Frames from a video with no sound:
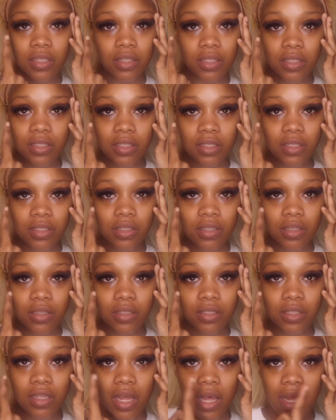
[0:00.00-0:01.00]
this is the
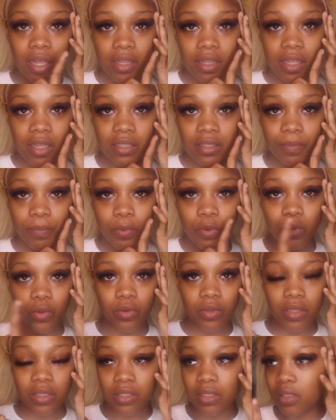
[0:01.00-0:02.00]
side that's
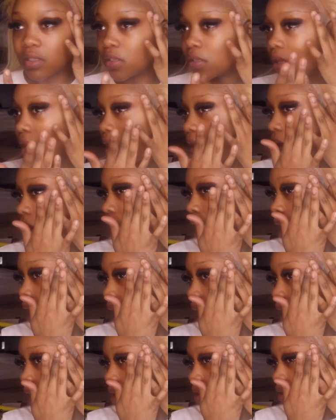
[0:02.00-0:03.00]
pulled, this is not.
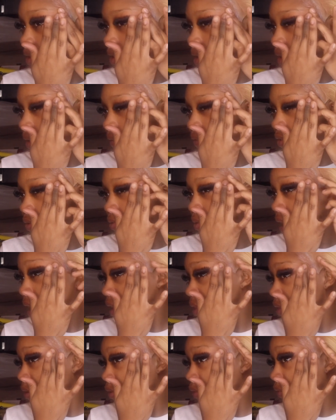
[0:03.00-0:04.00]
And it just gives you like
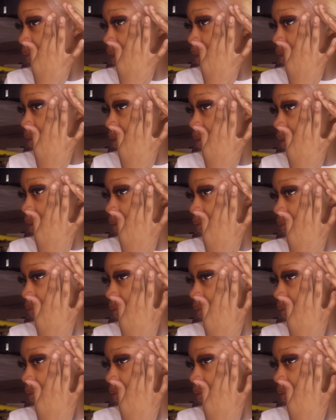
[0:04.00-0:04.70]
a little facelift.